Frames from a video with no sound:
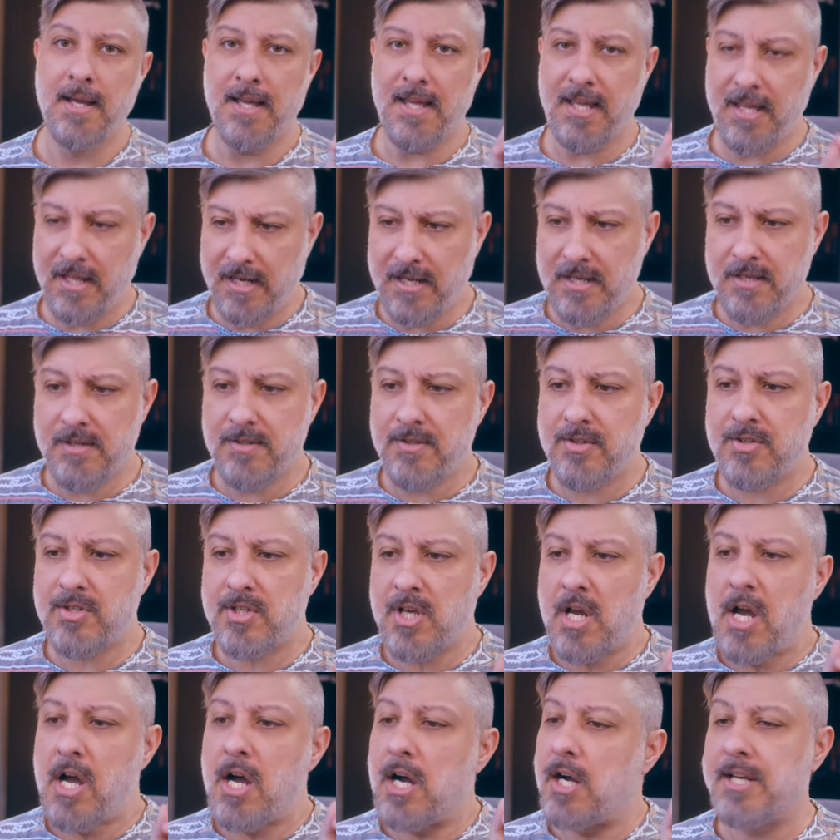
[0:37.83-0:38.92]
It is
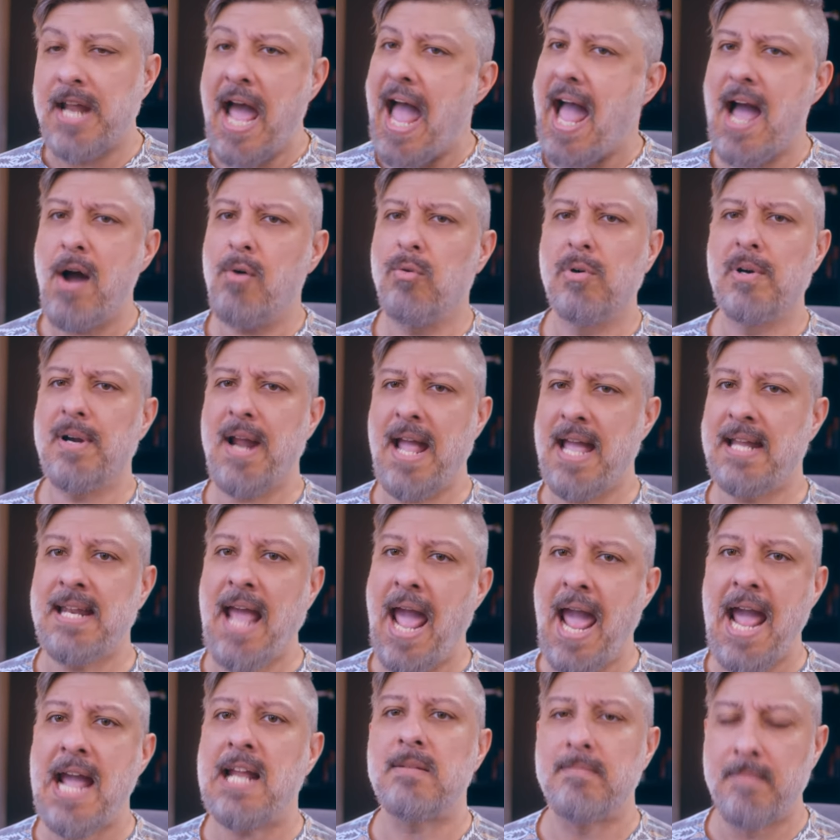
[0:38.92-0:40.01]
an hour and
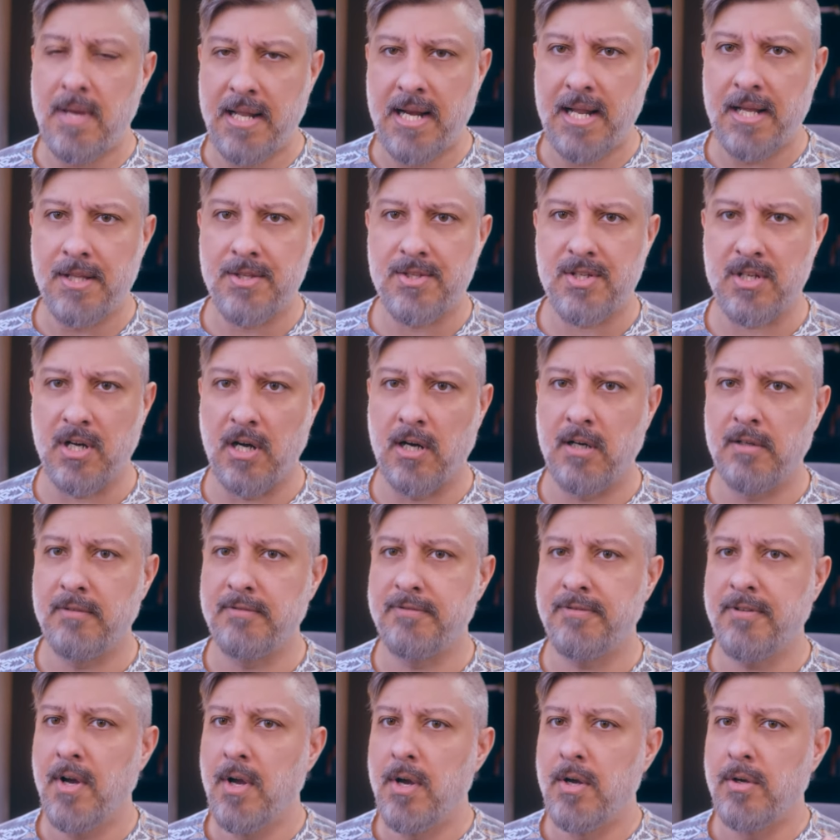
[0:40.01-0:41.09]
8 minutes
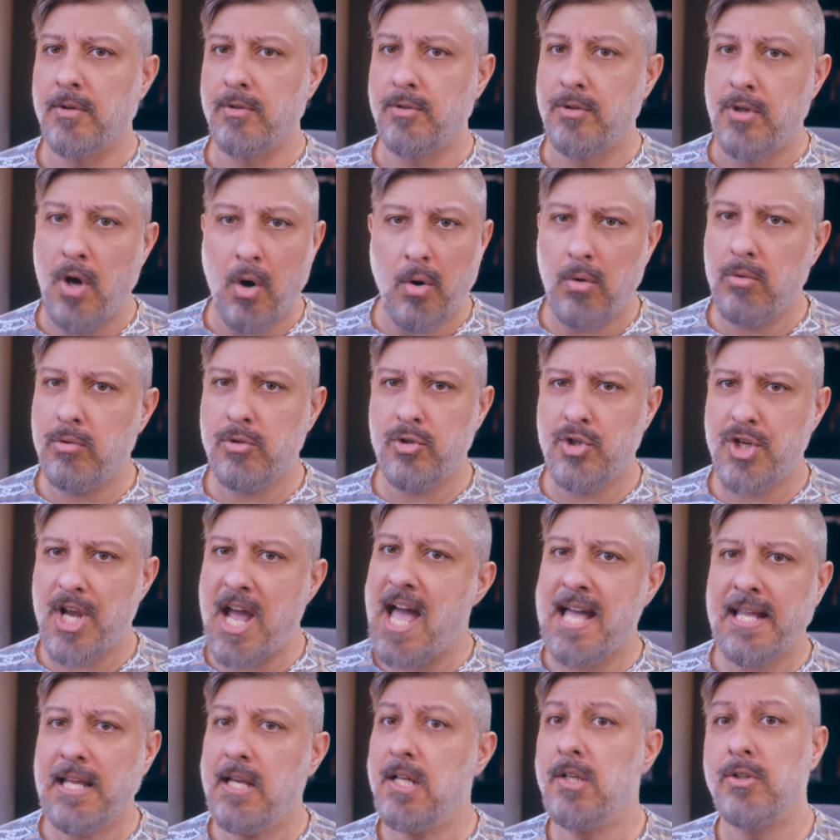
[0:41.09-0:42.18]
of gold
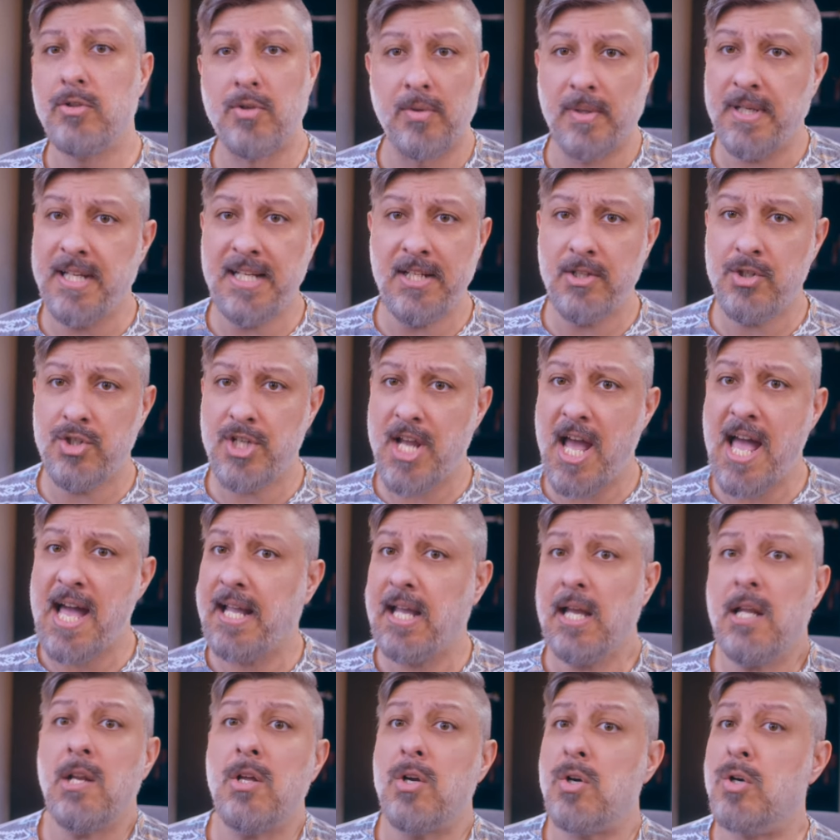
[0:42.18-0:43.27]
jacket, green
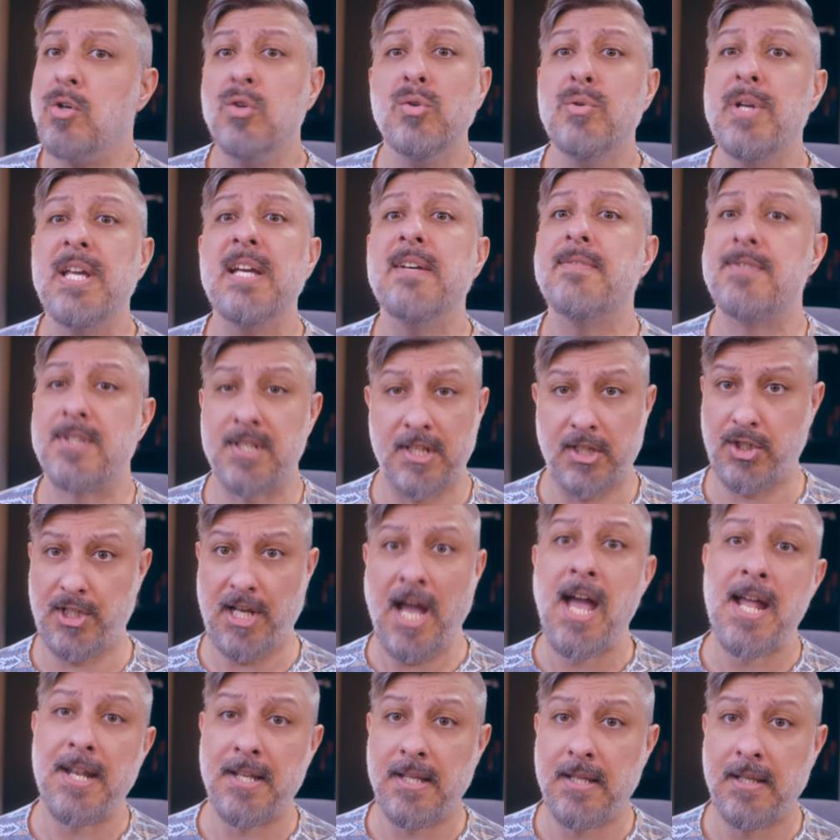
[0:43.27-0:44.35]
jacket, who gives a
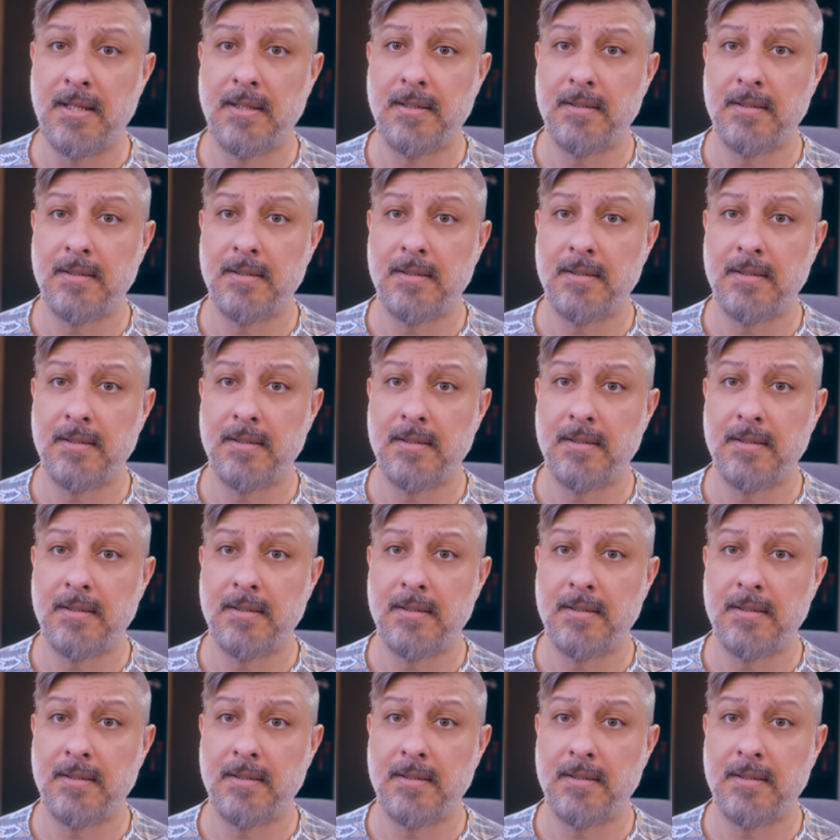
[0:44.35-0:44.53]
shit?